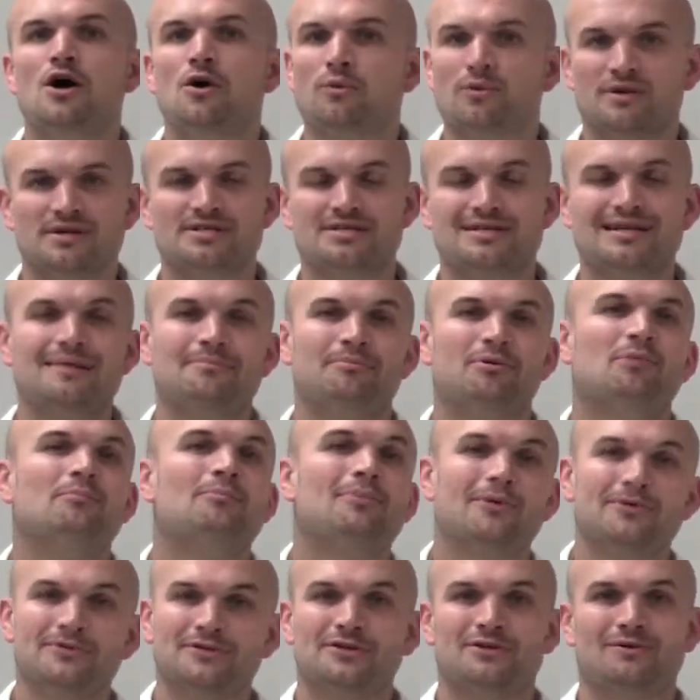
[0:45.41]
we're just going to put
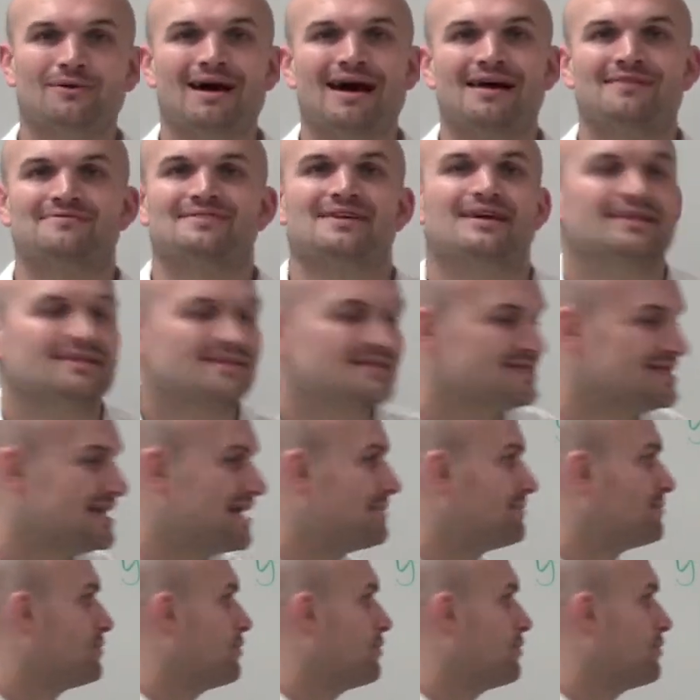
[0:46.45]
both the graphs on the same